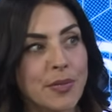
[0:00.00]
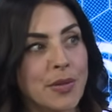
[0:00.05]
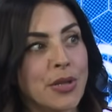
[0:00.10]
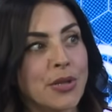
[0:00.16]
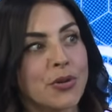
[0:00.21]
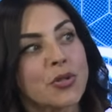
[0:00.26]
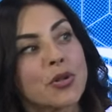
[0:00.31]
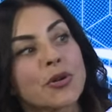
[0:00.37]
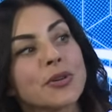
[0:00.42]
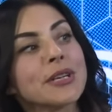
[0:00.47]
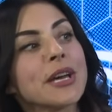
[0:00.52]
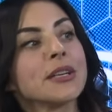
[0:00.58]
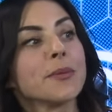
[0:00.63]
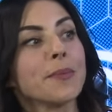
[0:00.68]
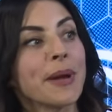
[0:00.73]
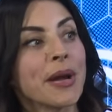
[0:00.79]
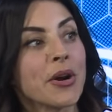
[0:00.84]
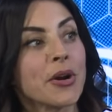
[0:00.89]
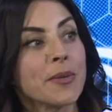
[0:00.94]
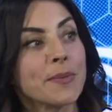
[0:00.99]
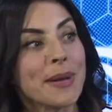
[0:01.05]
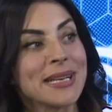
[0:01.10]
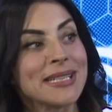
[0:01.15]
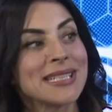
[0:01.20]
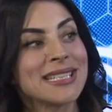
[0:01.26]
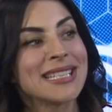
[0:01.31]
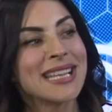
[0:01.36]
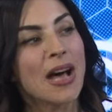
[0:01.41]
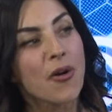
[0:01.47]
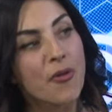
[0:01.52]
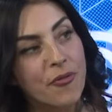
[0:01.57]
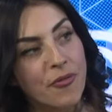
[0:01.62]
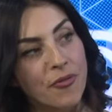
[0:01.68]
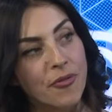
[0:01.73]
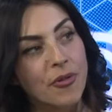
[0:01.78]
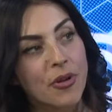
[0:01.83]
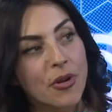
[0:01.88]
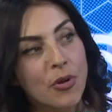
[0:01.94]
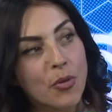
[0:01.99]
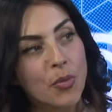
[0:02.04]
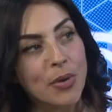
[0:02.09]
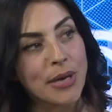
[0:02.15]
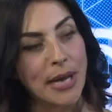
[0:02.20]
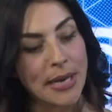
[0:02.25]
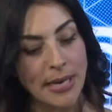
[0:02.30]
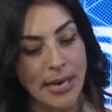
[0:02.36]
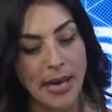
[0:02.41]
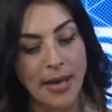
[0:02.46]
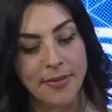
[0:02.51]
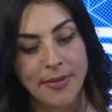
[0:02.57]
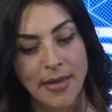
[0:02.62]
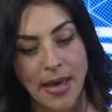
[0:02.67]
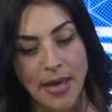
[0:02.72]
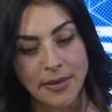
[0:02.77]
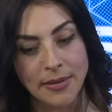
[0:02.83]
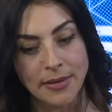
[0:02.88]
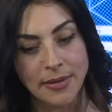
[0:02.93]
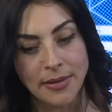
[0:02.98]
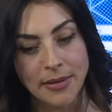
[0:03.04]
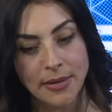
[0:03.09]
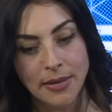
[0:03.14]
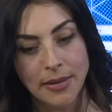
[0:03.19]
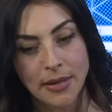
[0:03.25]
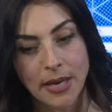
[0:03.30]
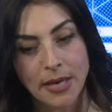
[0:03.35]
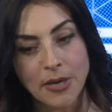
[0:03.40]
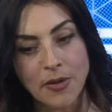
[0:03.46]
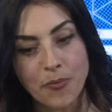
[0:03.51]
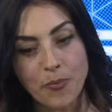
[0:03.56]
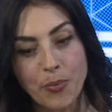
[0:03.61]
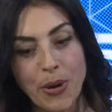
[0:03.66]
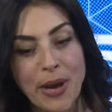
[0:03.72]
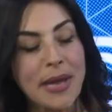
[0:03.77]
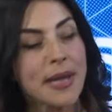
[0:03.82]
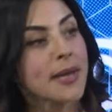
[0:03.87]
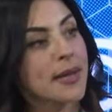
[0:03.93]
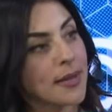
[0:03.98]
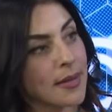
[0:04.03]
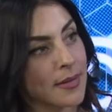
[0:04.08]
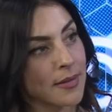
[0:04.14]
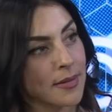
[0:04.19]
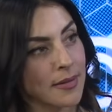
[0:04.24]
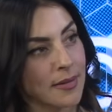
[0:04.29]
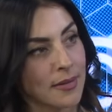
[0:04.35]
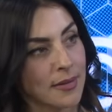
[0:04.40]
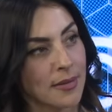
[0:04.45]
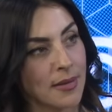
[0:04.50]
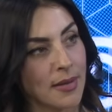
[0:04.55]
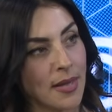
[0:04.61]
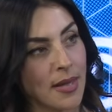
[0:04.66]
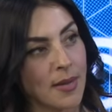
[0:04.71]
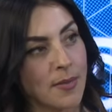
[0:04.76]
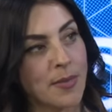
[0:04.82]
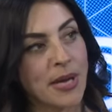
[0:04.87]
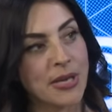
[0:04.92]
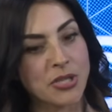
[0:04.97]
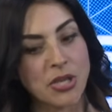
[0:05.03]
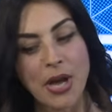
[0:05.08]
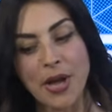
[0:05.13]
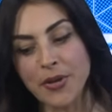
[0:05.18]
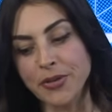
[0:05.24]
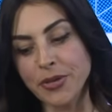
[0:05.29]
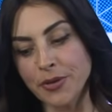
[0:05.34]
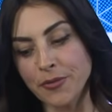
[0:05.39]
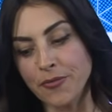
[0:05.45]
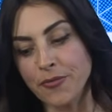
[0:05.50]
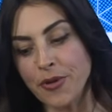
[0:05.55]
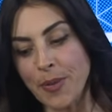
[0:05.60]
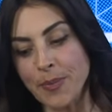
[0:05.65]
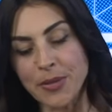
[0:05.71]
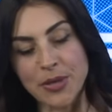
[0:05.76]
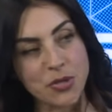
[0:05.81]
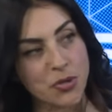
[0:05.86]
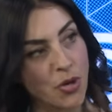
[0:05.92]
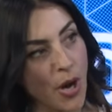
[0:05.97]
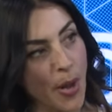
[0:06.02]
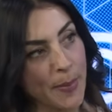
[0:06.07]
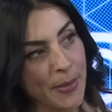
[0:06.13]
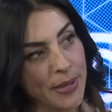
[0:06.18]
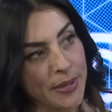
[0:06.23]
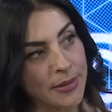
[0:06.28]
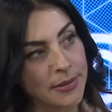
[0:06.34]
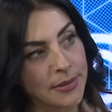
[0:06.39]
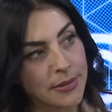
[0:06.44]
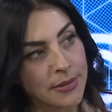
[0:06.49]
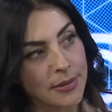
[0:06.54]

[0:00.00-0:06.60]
you know, learned how to parent myself when I'd had that kind of break in my childhood from the trauma